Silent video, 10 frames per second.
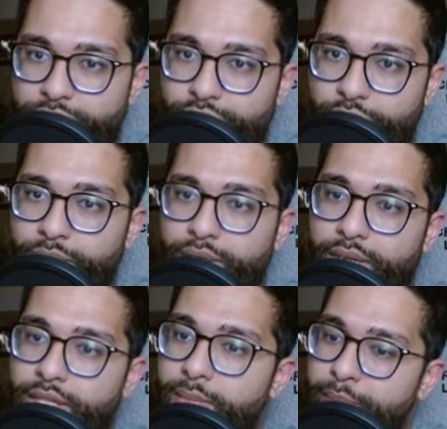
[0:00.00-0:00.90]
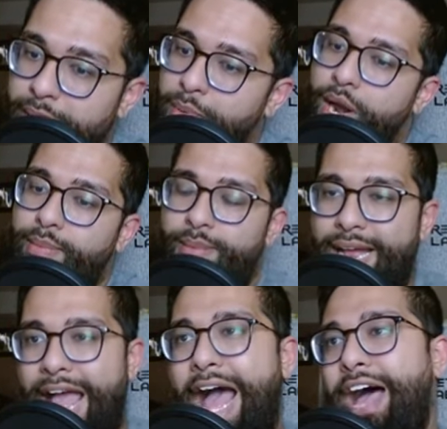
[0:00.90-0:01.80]
So the big problem I
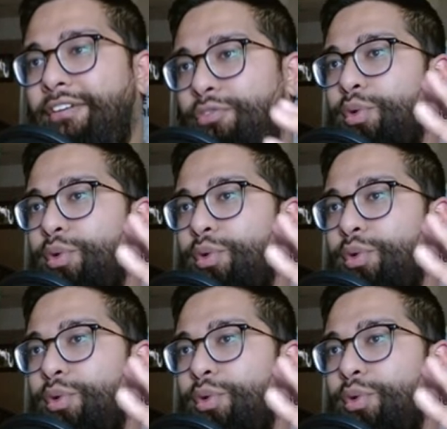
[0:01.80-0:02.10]
have